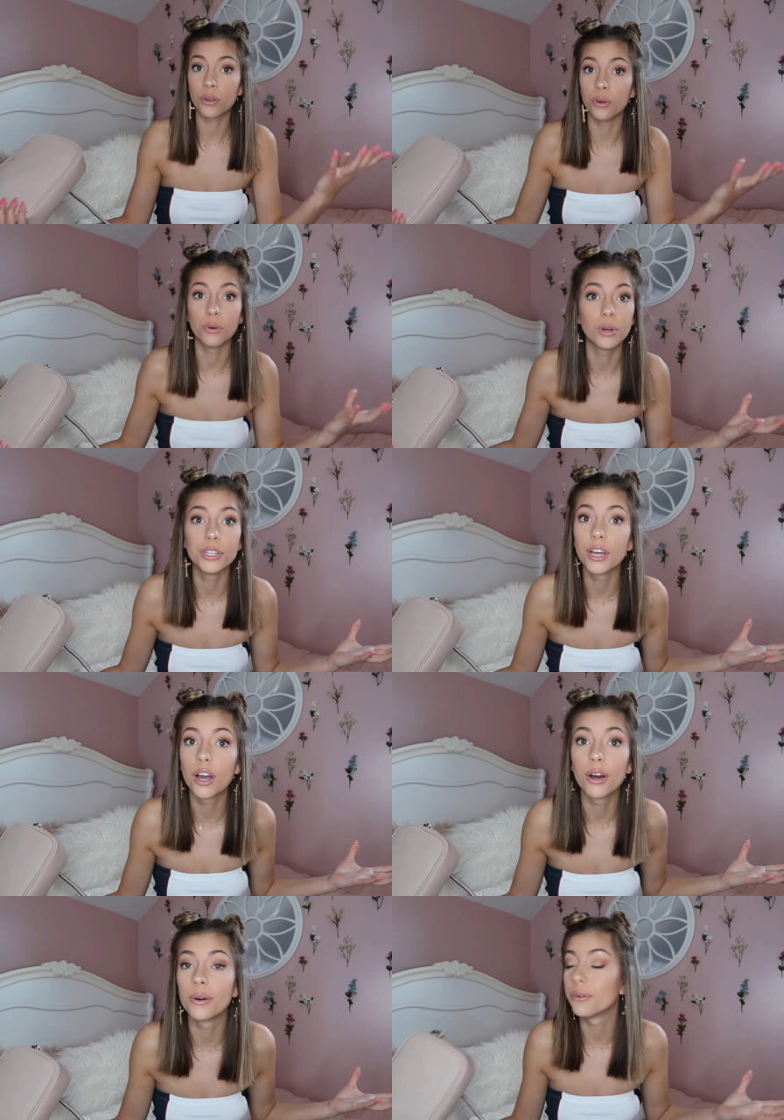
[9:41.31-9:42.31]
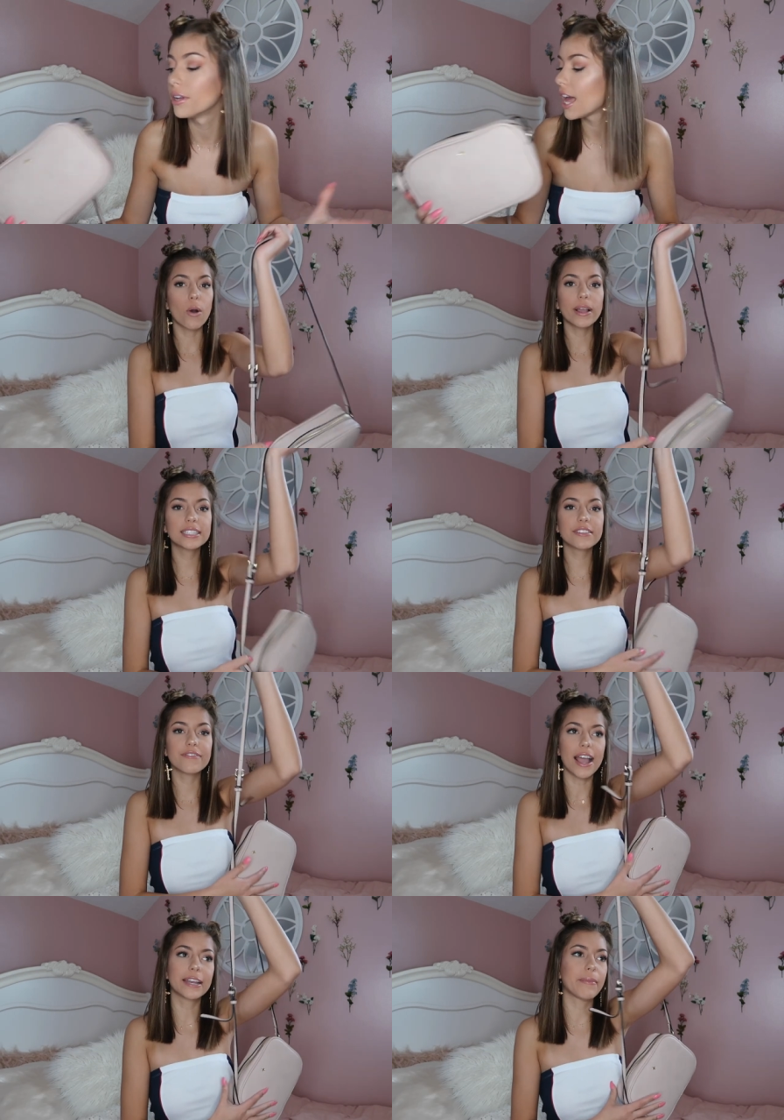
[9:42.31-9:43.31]
Who will know? I always
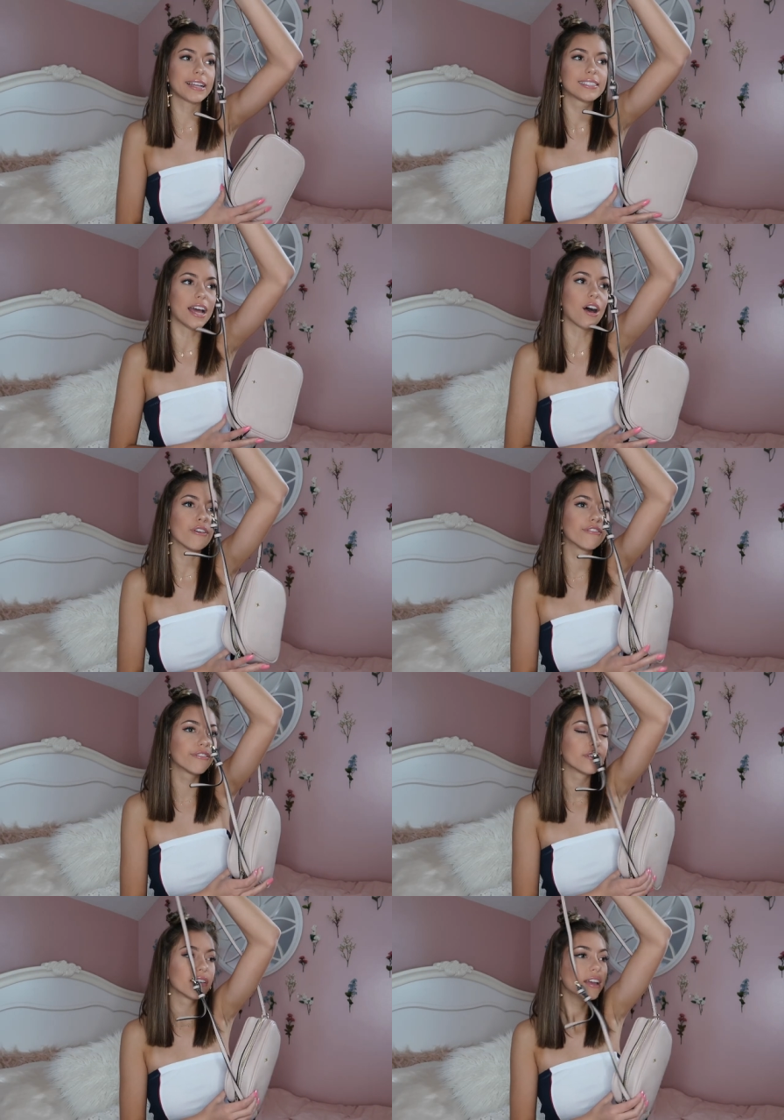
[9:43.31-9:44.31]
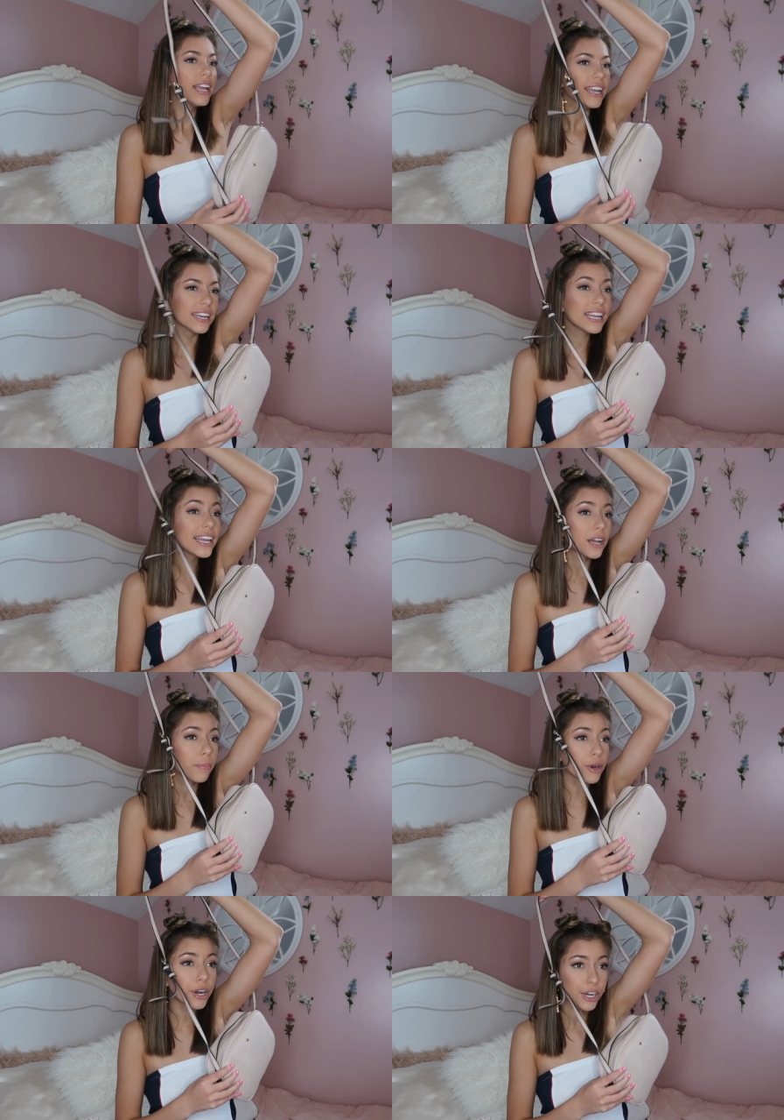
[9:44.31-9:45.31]
find myself needing a
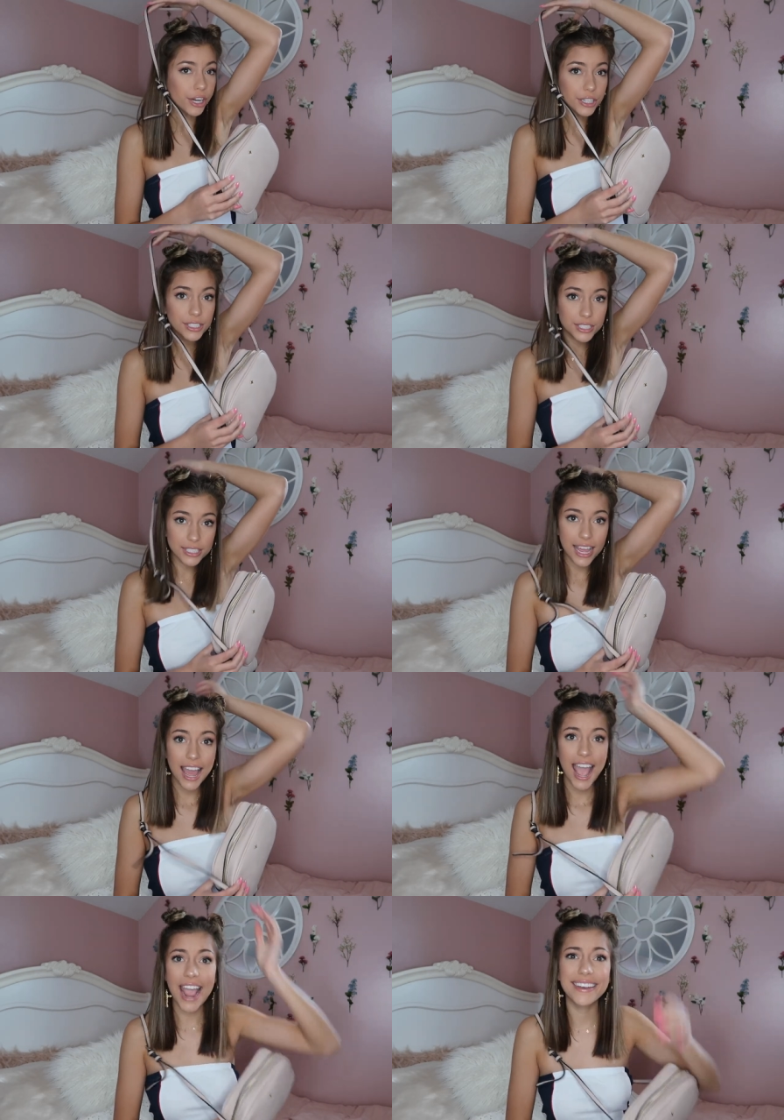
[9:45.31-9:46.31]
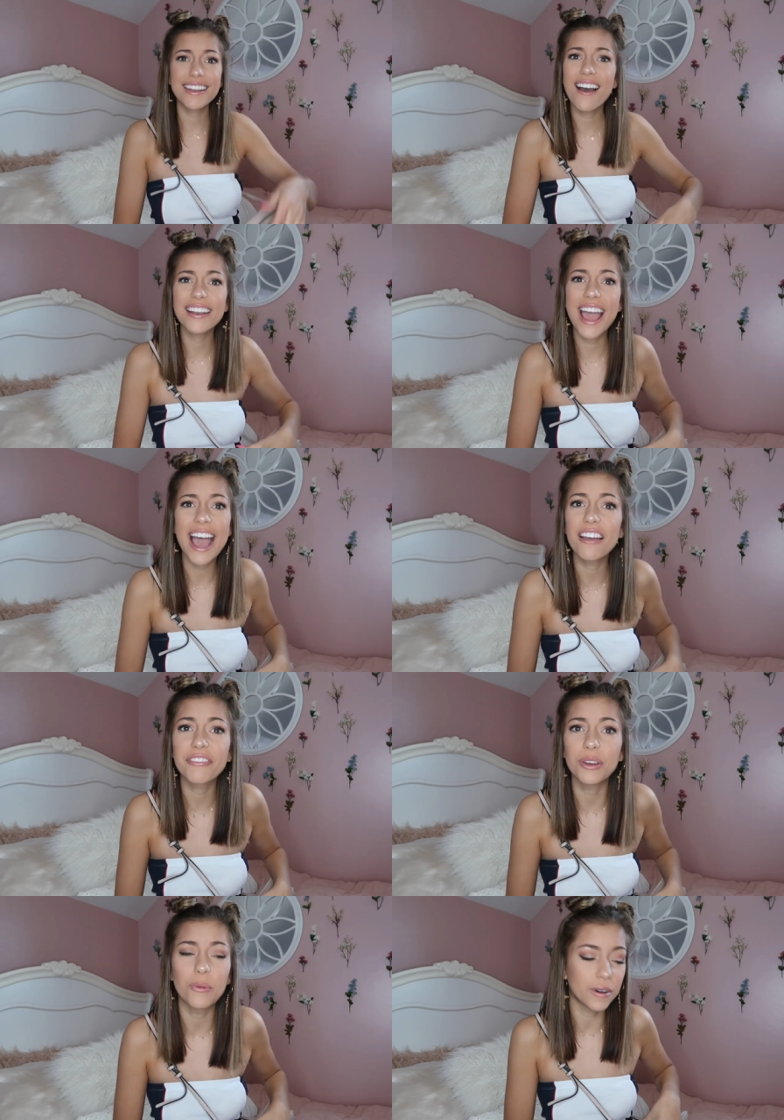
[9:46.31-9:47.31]
purse and not
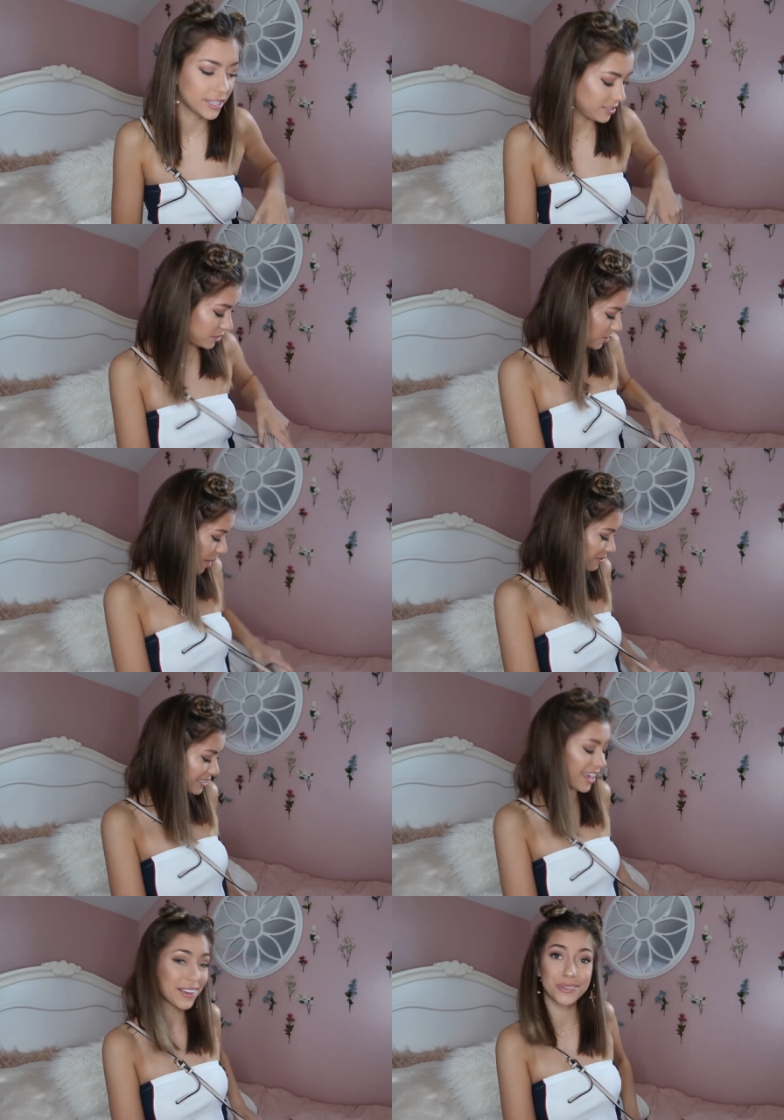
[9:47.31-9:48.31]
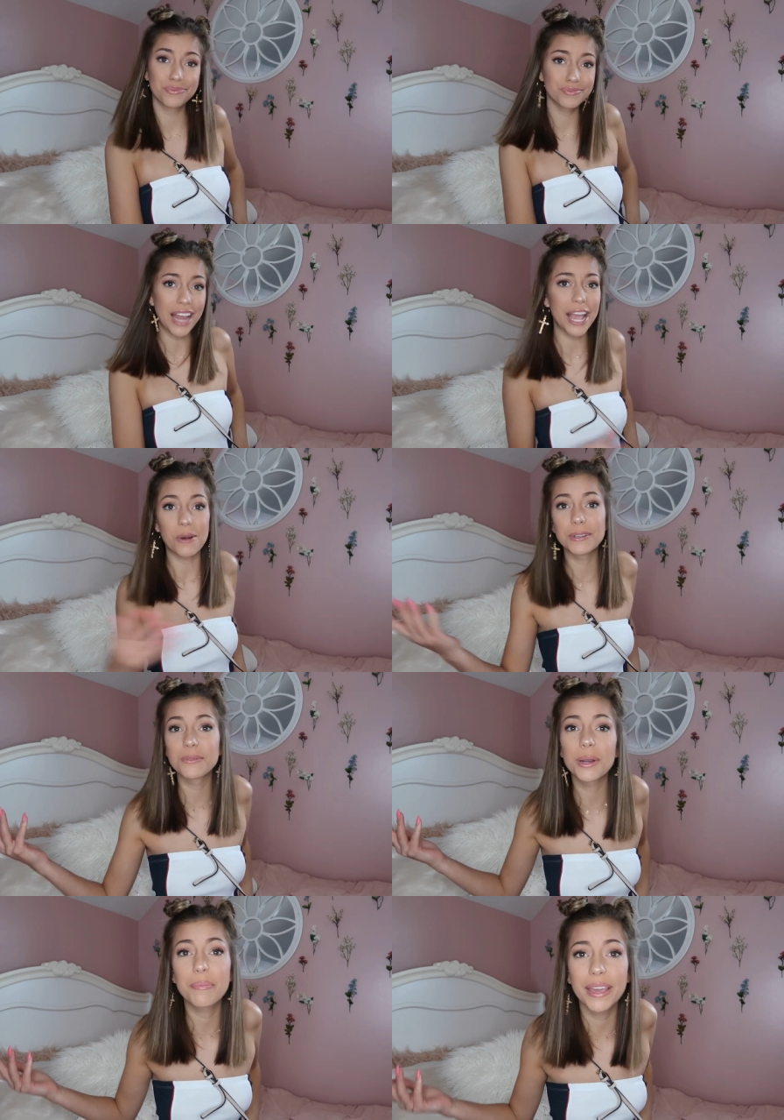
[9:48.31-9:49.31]
having one. So I was like, I
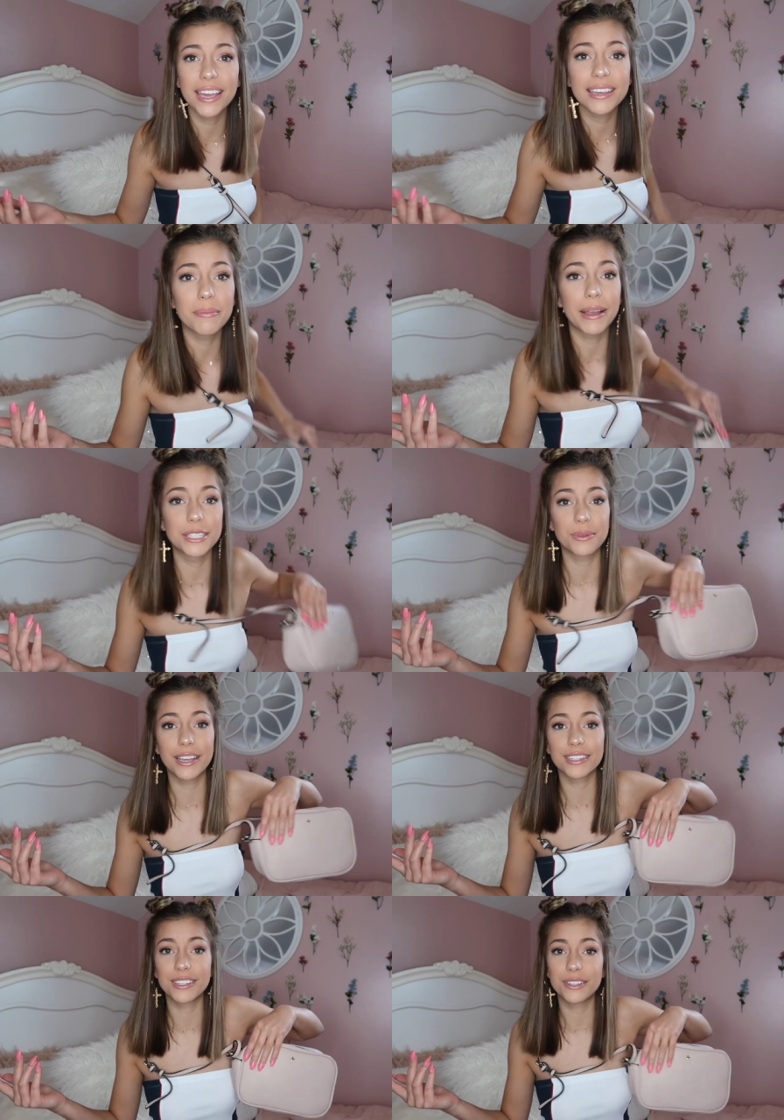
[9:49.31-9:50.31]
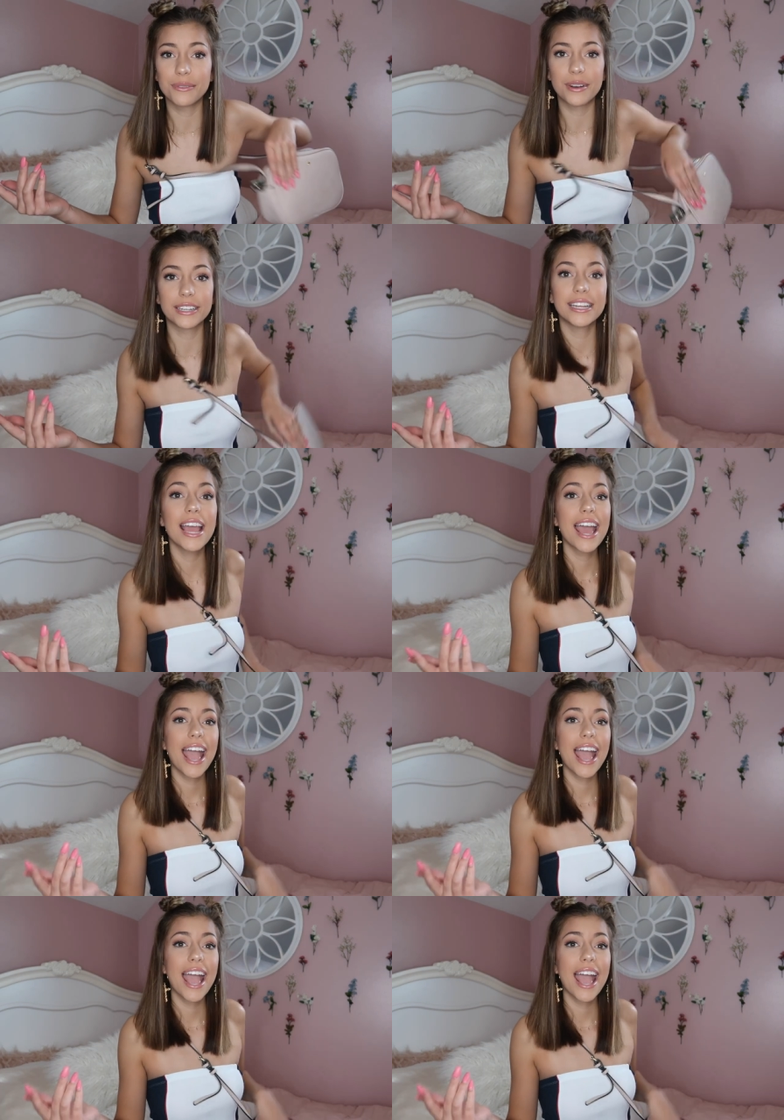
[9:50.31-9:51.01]
always wear pink, might as well get a little one.